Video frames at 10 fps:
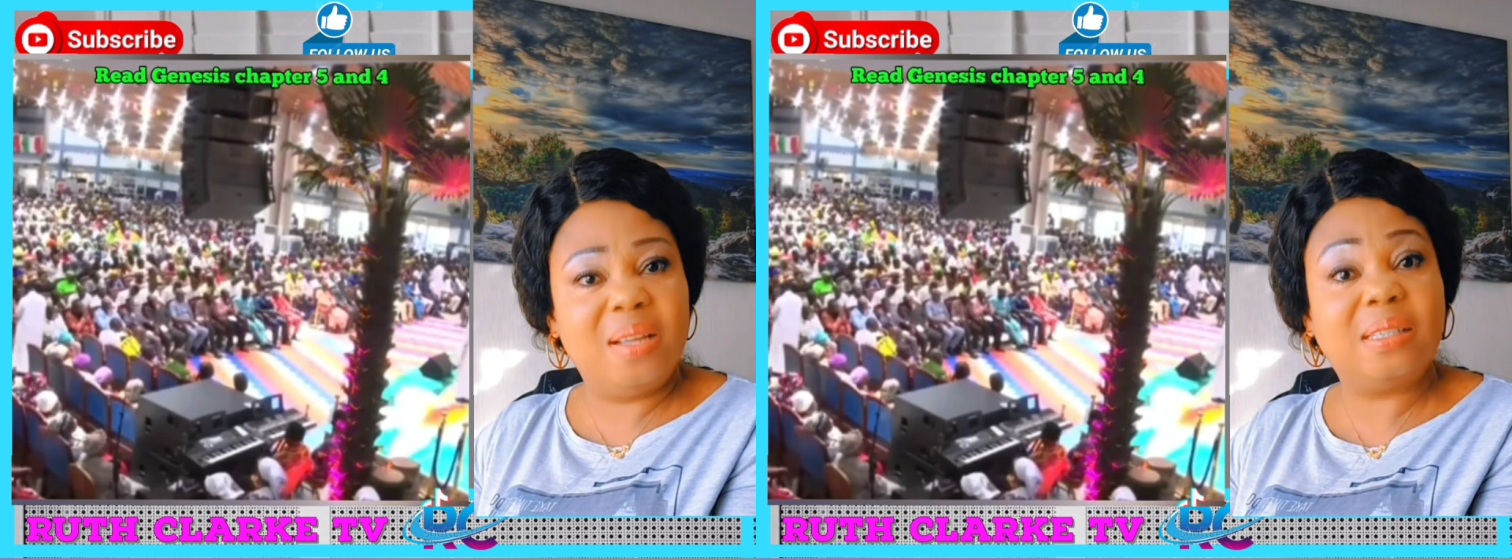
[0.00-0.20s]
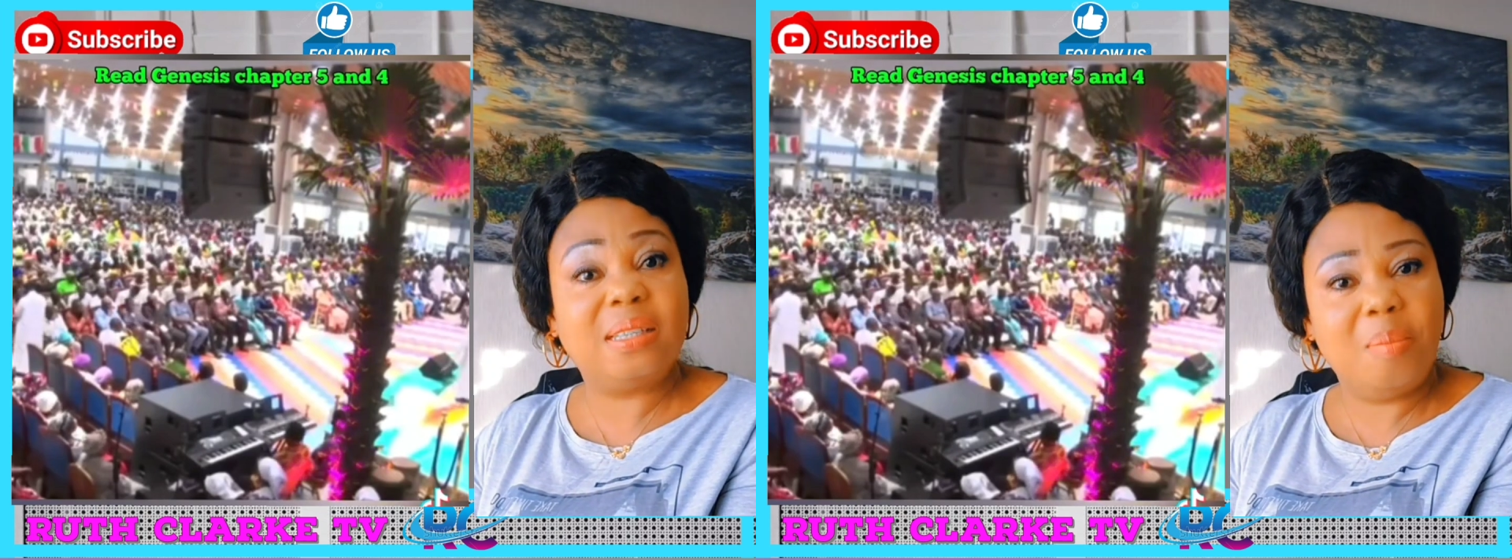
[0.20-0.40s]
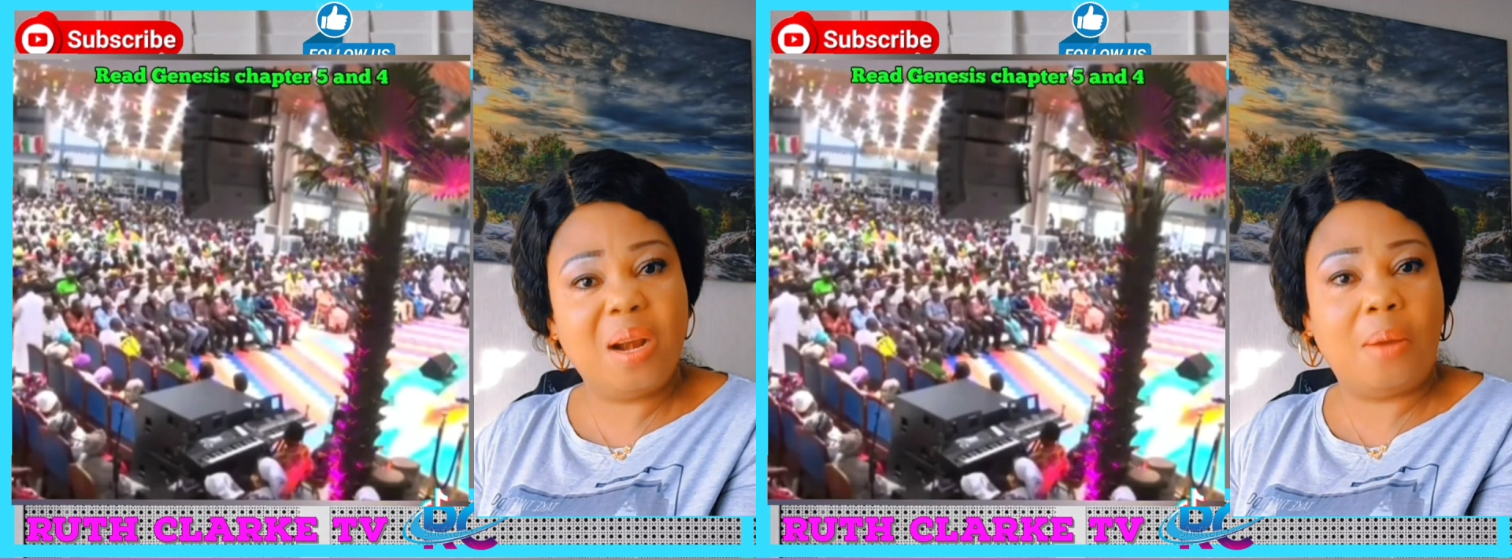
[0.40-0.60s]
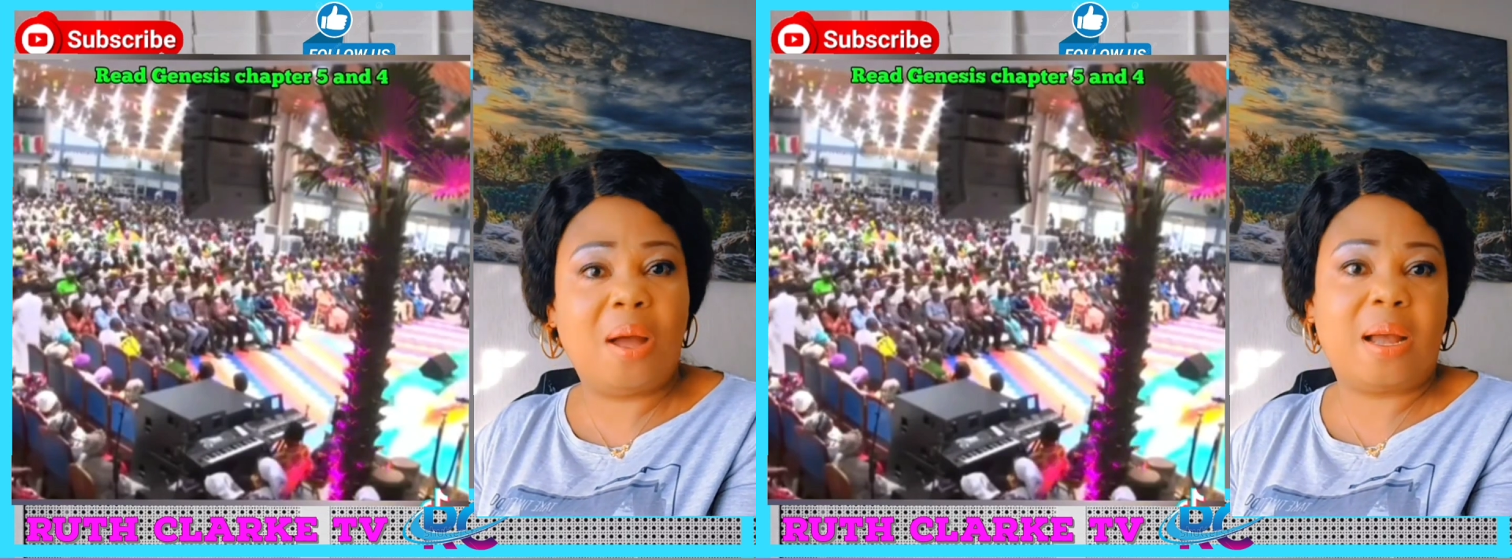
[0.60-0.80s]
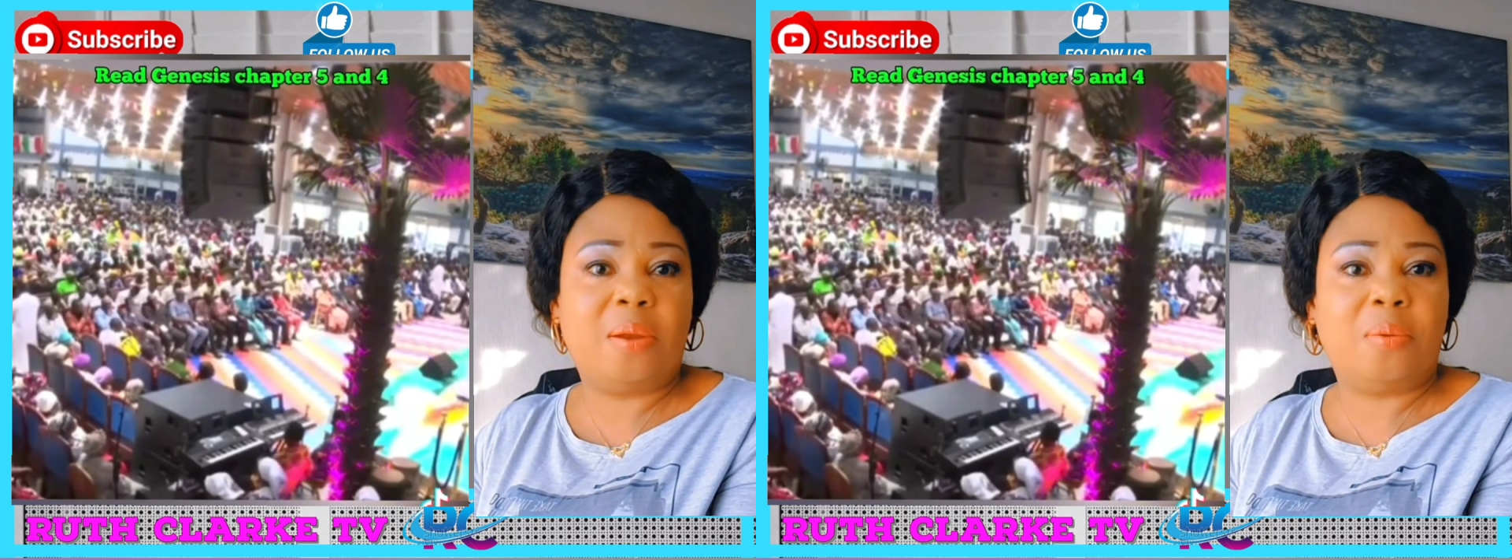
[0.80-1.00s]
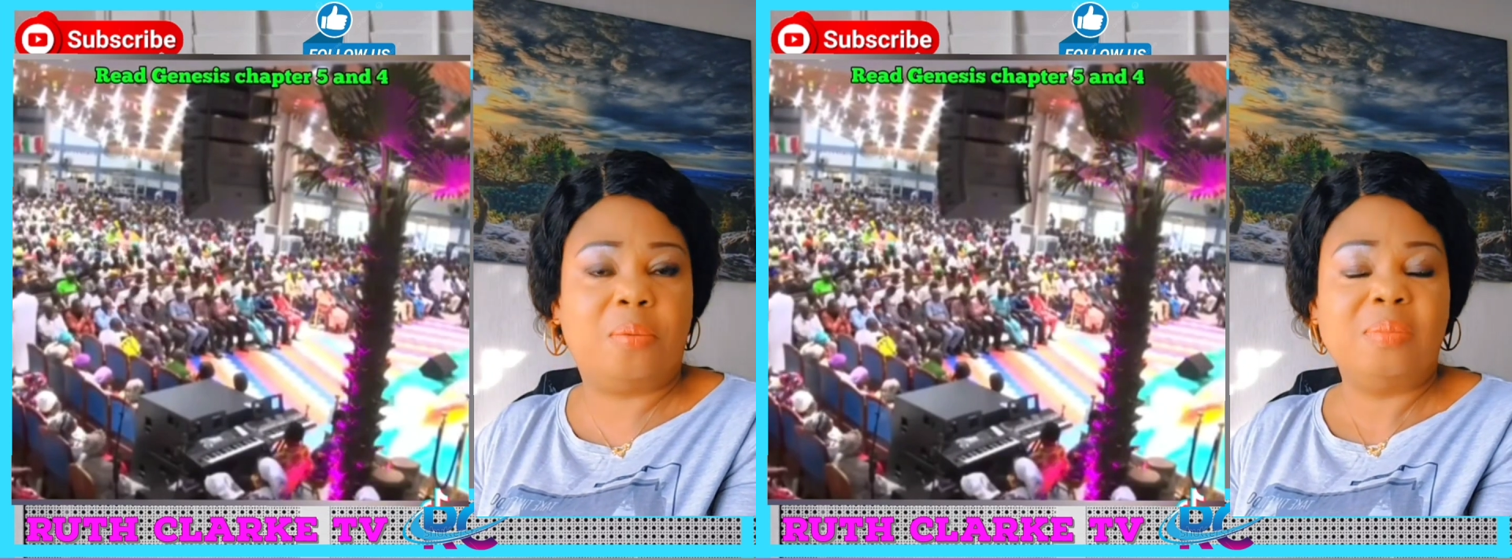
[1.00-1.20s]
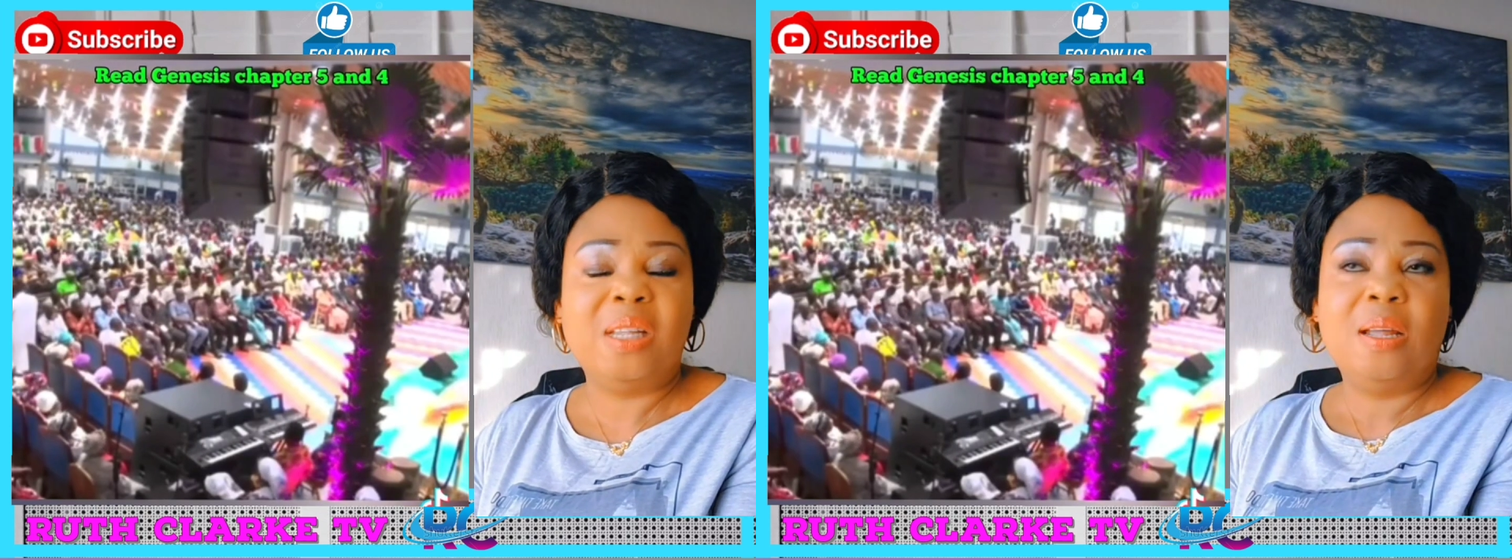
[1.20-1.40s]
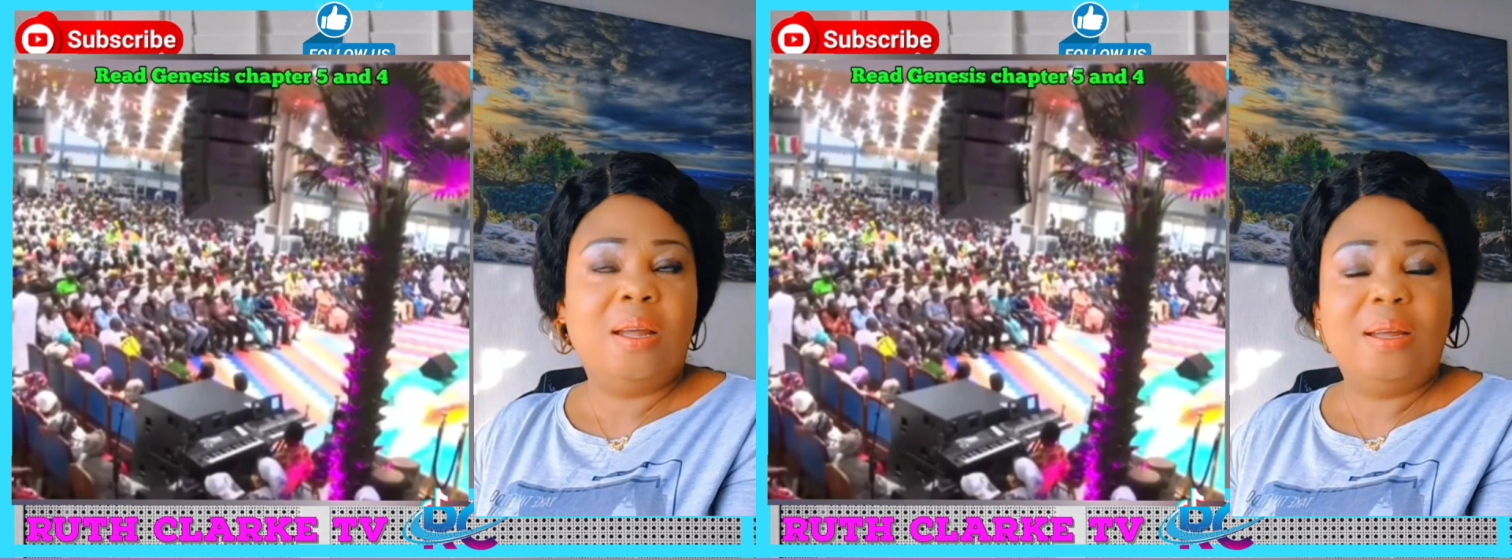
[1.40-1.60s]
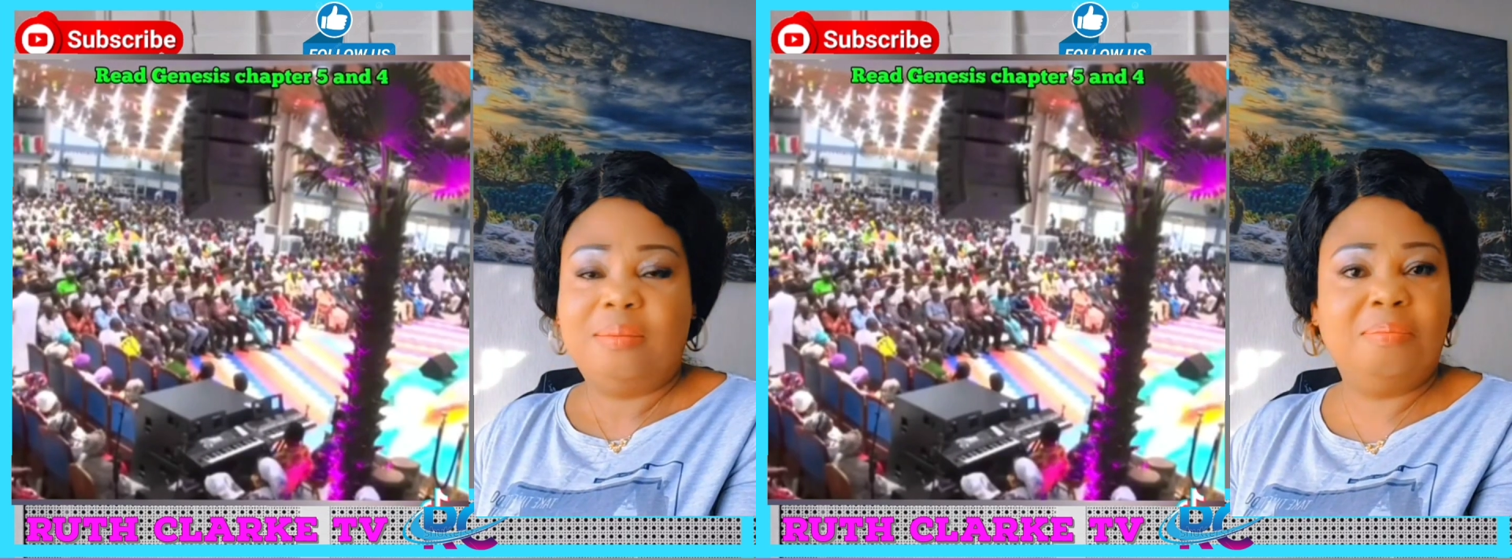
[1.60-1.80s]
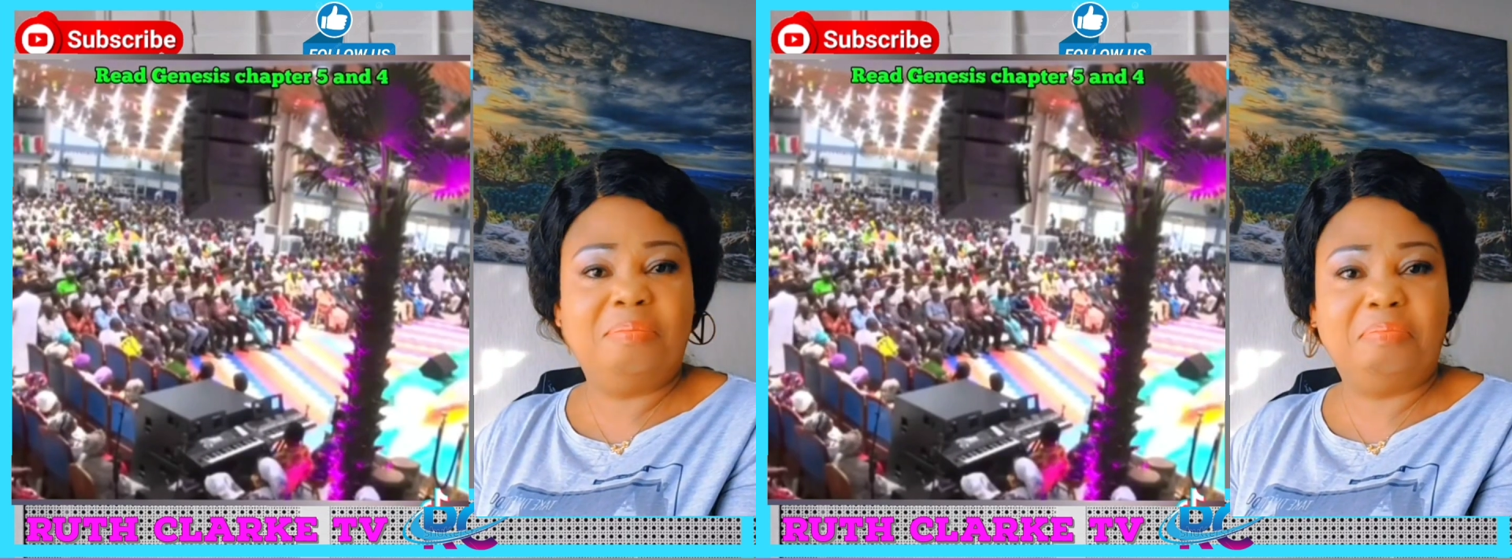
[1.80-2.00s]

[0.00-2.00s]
from the place.